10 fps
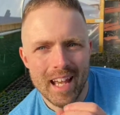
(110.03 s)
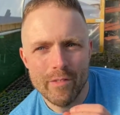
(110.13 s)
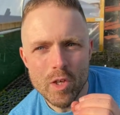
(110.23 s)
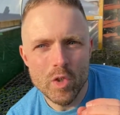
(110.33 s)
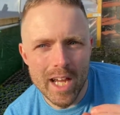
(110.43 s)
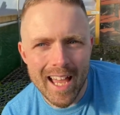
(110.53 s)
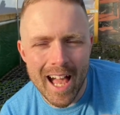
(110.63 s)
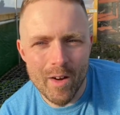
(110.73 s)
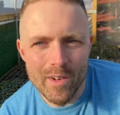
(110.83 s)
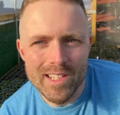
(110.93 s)
If you check
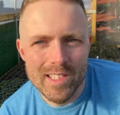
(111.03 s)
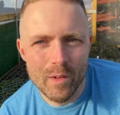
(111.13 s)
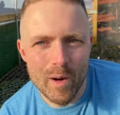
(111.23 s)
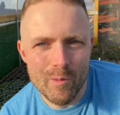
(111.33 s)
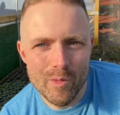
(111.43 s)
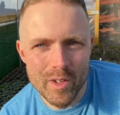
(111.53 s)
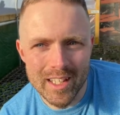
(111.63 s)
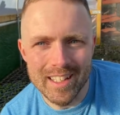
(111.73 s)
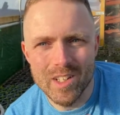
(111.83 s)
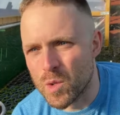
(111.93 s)
out our Instagram
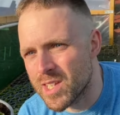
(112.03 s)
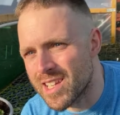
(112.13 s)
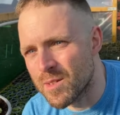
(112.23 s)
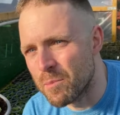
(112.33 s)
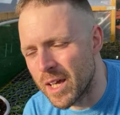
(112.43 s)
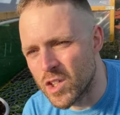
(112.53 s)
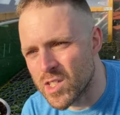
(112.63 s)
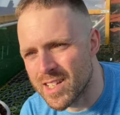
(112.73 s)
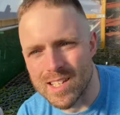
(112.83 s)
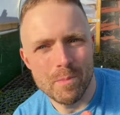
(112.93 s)
feed, you'll see some pictures
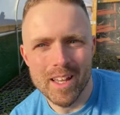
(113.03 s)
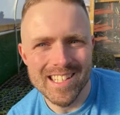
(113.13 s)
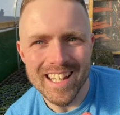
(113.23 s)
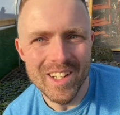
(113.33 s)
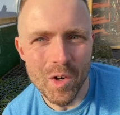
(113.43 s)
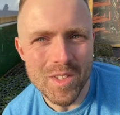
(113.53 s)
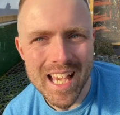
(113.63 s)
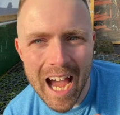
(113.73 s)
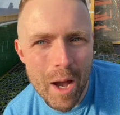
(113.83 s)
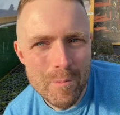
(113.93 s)
of this because it looks
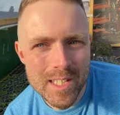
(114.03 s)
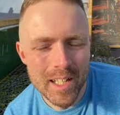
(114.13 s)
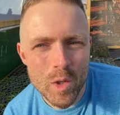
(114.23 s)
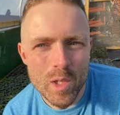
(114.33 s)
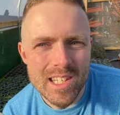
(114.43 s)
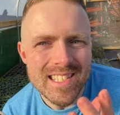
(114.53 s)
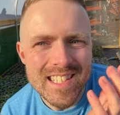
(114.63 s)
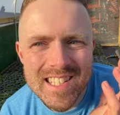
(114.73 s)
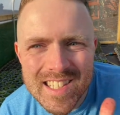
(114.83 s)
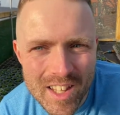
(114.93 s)
absolutely
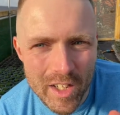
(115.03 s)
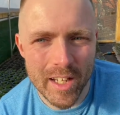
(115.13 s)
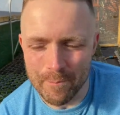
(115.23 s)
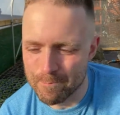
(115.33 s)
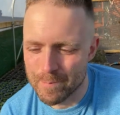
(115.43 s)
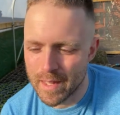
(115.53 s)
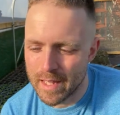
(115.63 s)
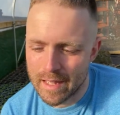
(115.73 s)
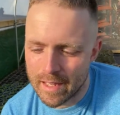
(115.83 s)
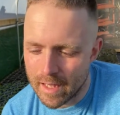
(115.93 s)
stunning.
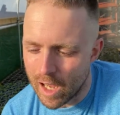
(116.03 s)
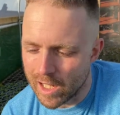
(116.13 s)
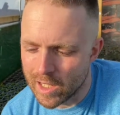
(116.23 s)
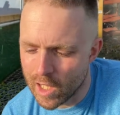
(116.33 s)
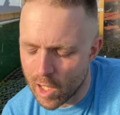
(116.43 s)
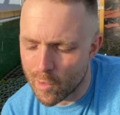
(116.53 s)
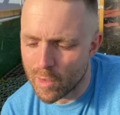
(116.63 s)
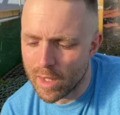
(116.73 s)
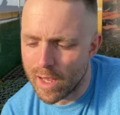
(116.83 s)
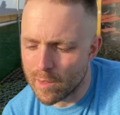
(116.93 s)
I love
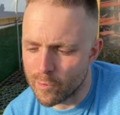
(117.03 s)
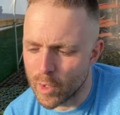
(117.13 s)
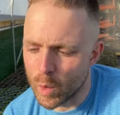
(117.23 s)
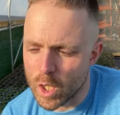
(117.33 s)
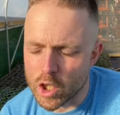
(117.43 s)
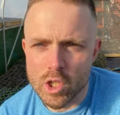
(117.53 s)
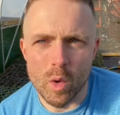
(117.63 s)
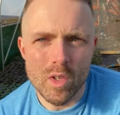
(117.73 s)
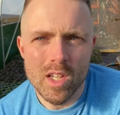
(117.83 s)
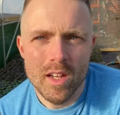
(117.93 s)
how the foliage
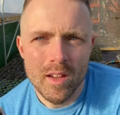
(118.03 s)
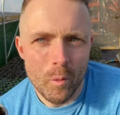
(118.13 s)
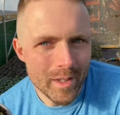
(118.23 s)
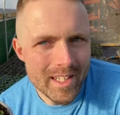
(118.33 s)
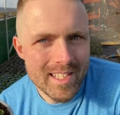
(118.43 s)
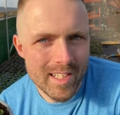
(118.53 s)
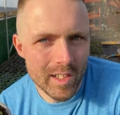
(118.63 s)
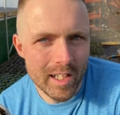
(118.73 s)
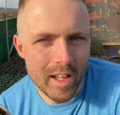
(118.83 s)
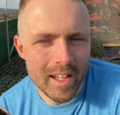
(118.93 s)
looks when the
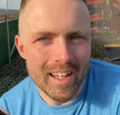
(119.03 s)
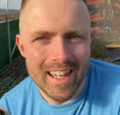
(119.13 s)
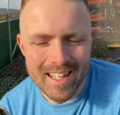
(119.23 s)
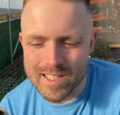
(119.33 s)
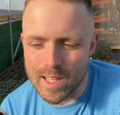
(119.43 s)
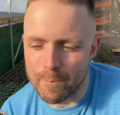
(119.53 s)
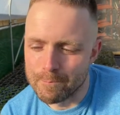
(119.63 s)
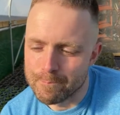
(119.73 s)
sunlight hits it.